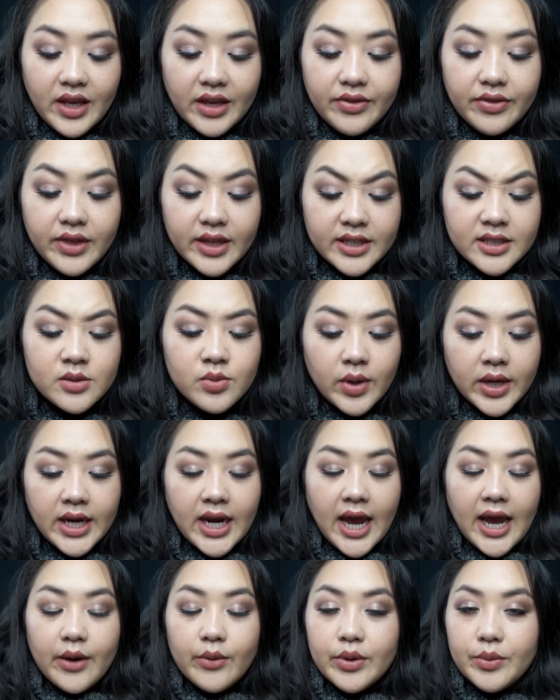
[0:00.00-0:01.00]
this
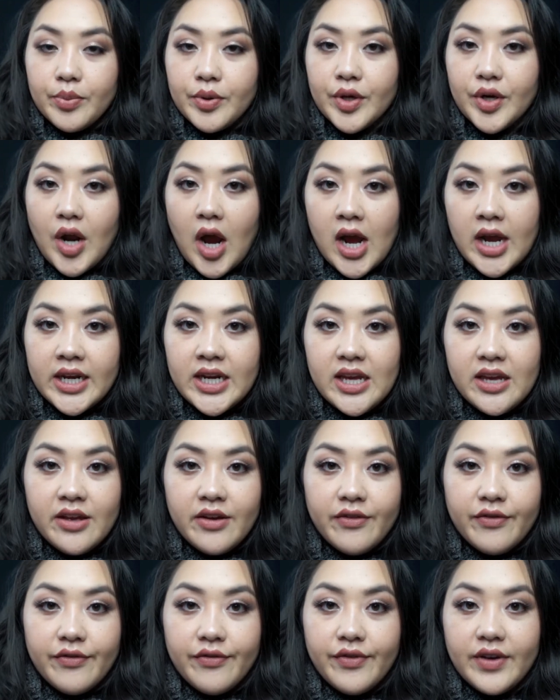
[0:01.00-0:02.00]
one I would put on
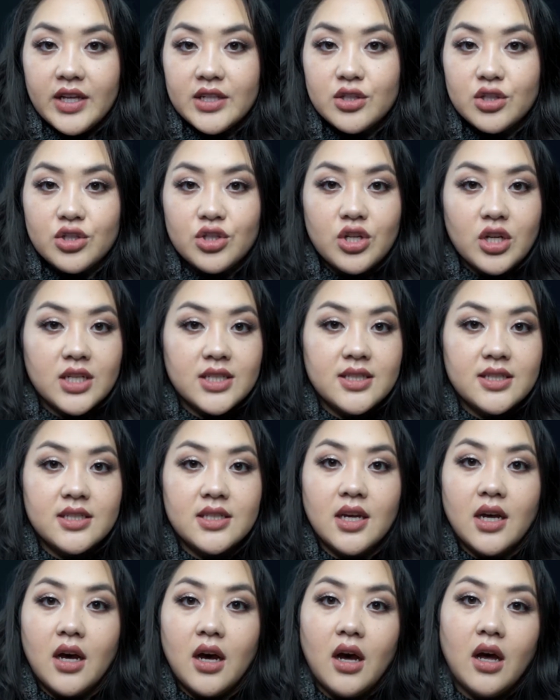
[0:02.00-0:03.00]
if it's
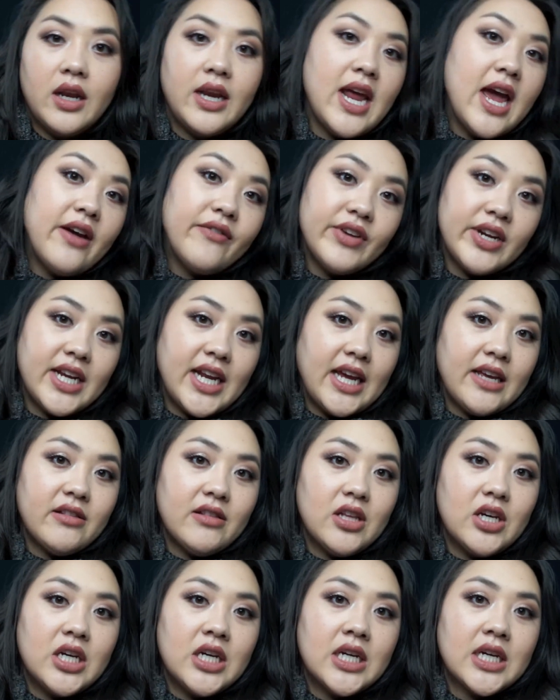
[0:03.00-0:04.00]
just an everyday
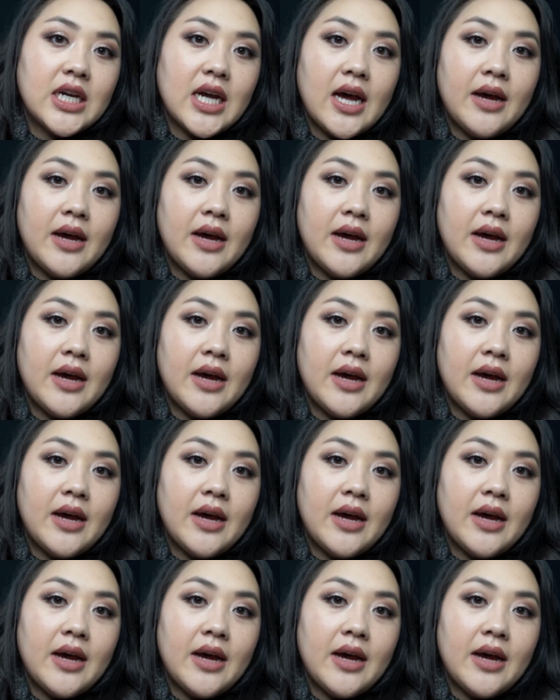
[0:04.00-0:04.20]
look.